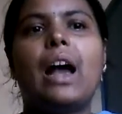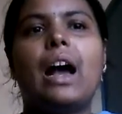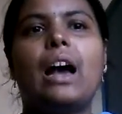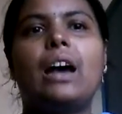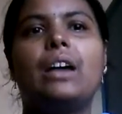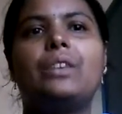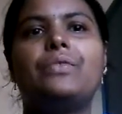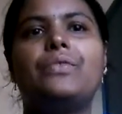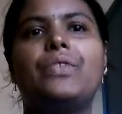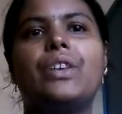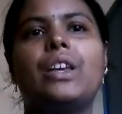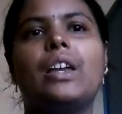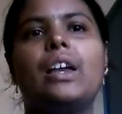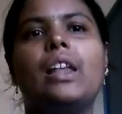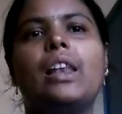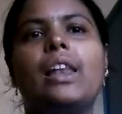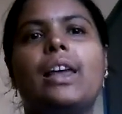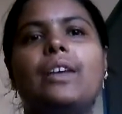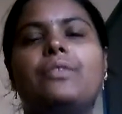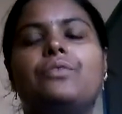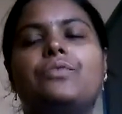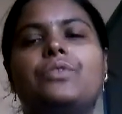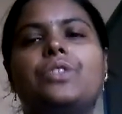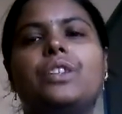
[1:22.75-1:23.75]
RVL
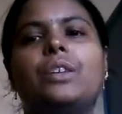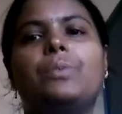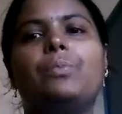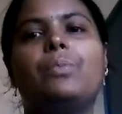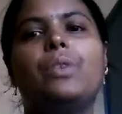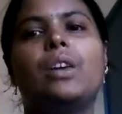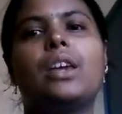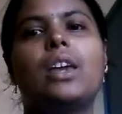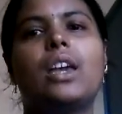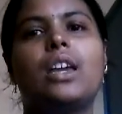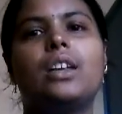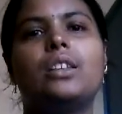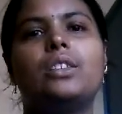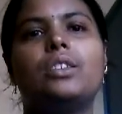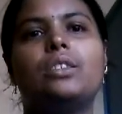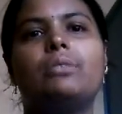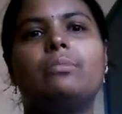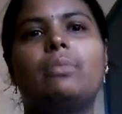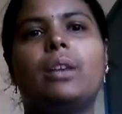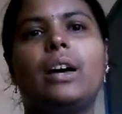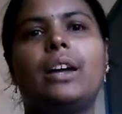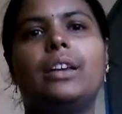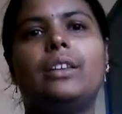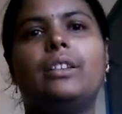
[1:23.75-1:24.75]
Fg
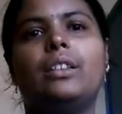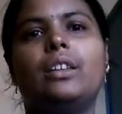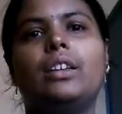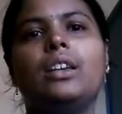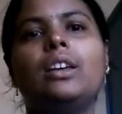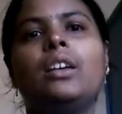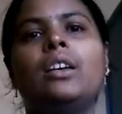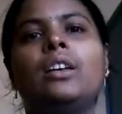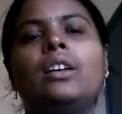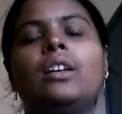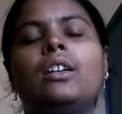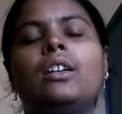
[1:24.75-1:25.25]
Pag by T